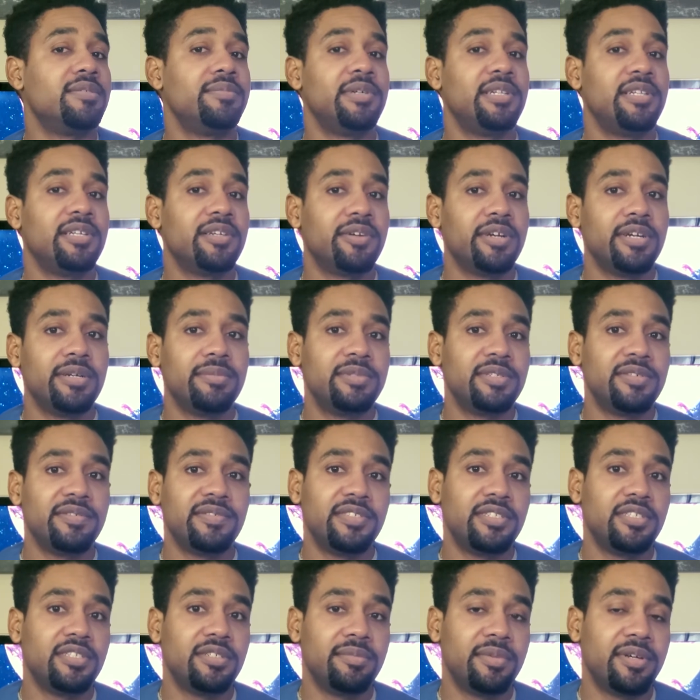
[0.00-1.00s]
milligrams of
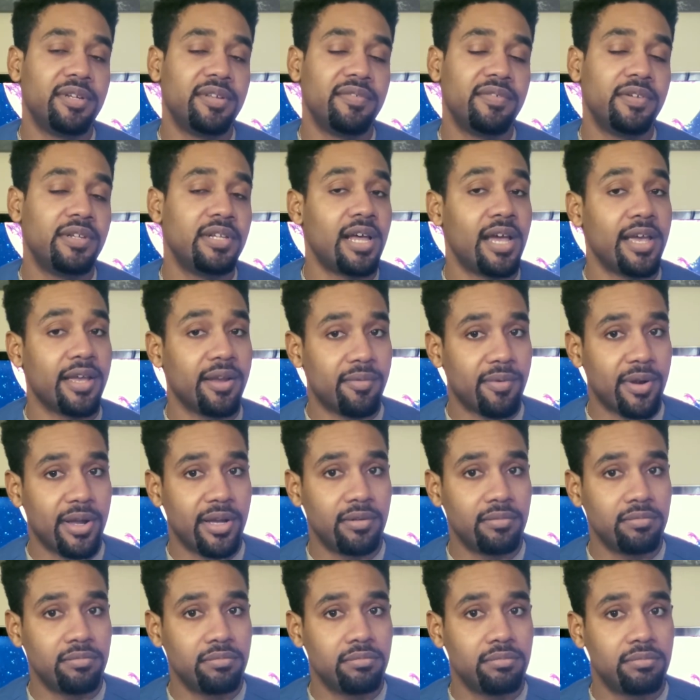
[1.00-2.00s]
acetaminophen lying
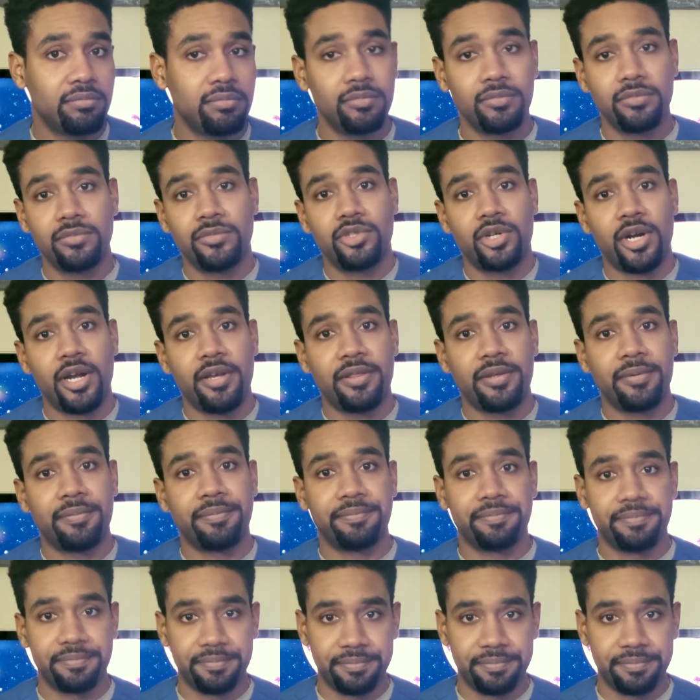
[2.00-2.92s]
around, try them.